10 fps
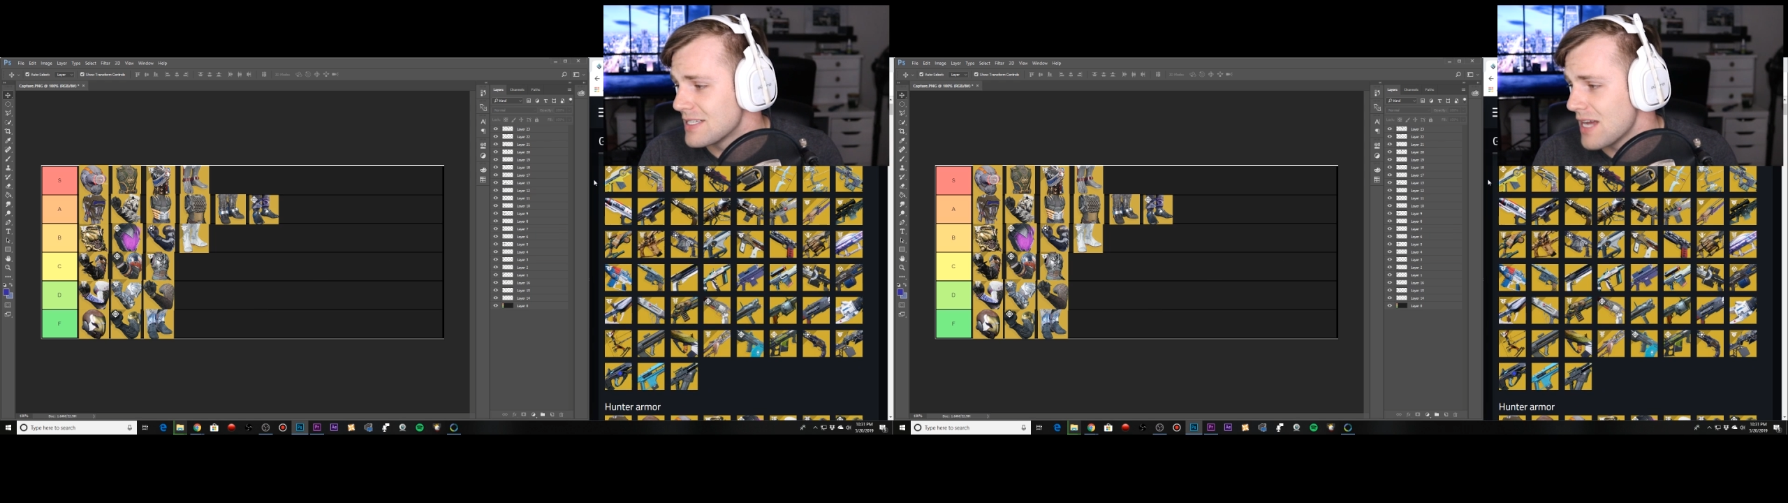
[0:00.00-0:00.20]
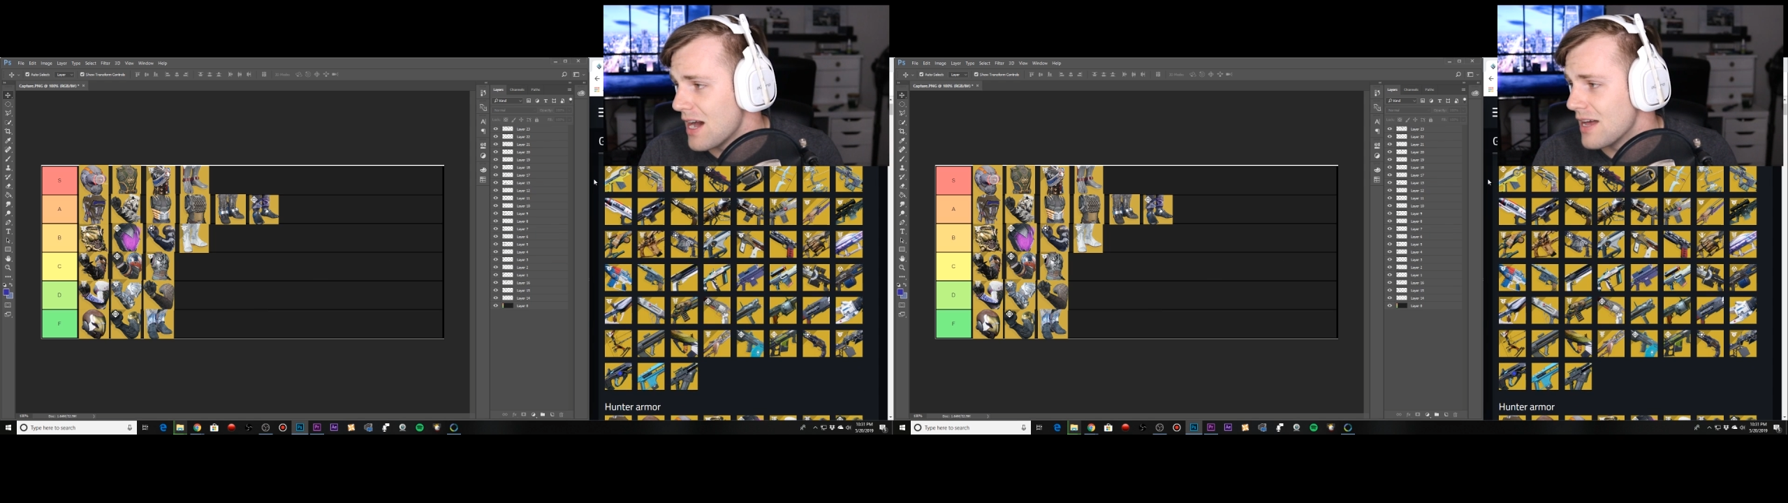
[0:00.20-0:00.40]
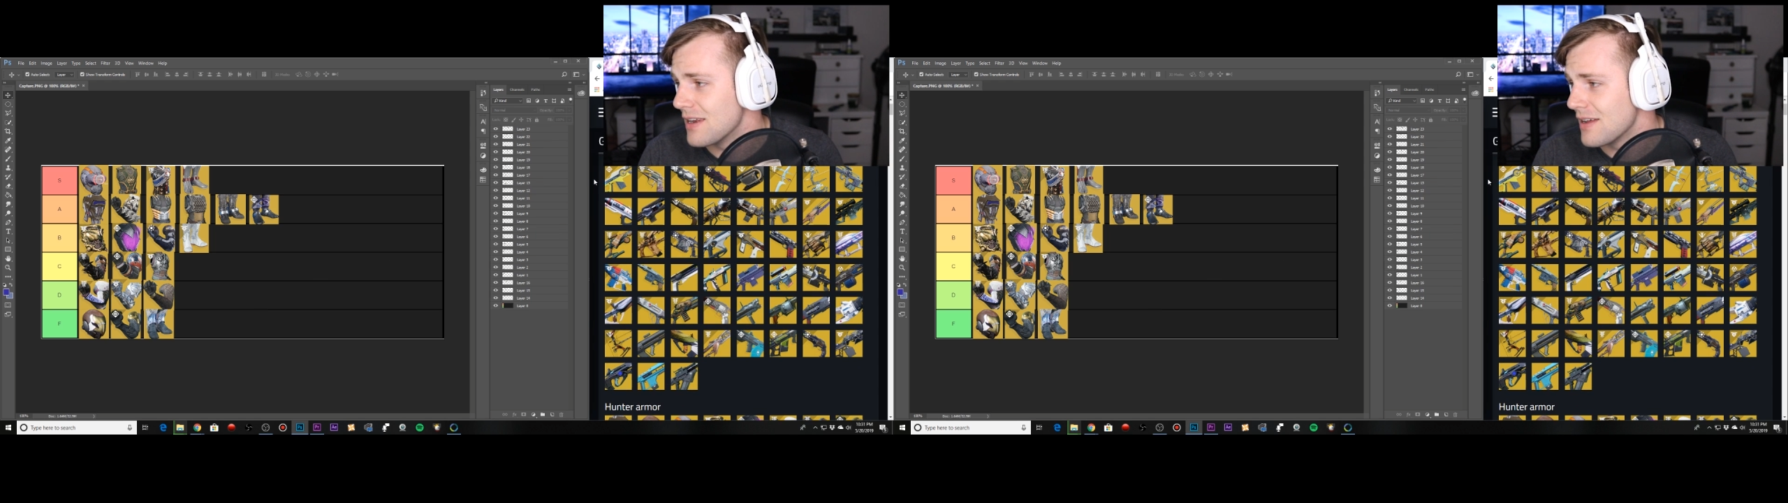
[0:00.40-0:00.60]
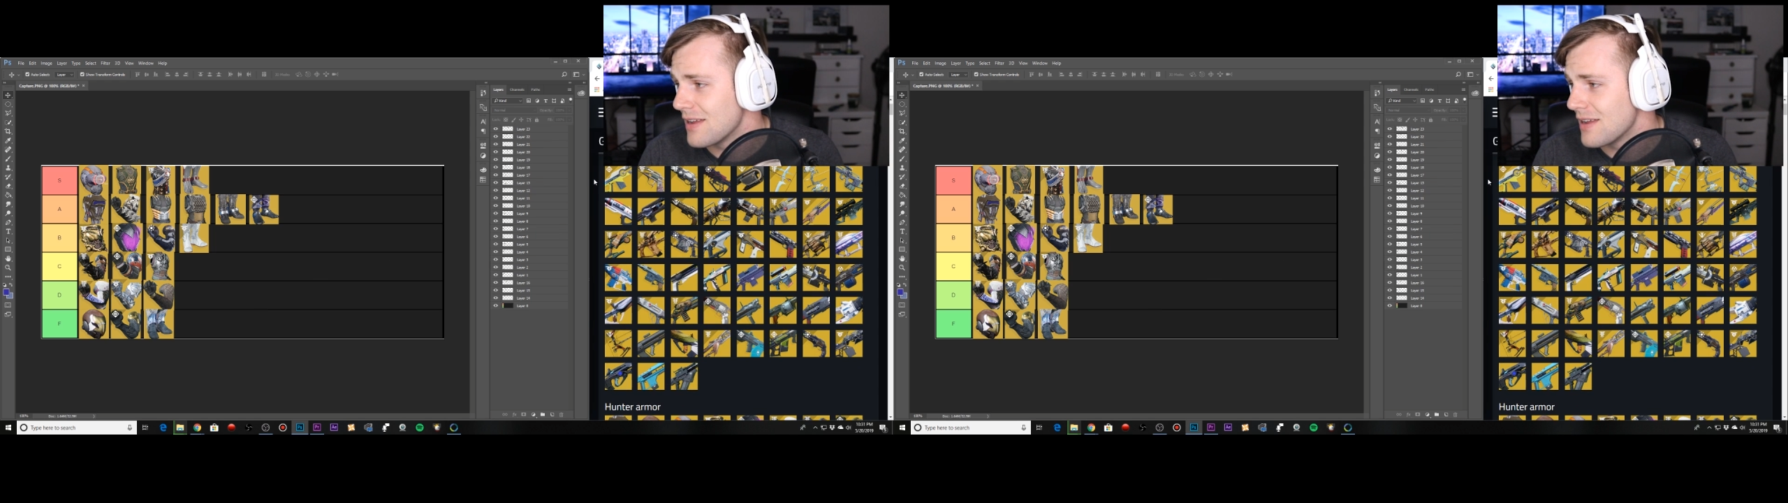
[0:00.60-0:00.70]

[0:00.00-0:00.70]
a ton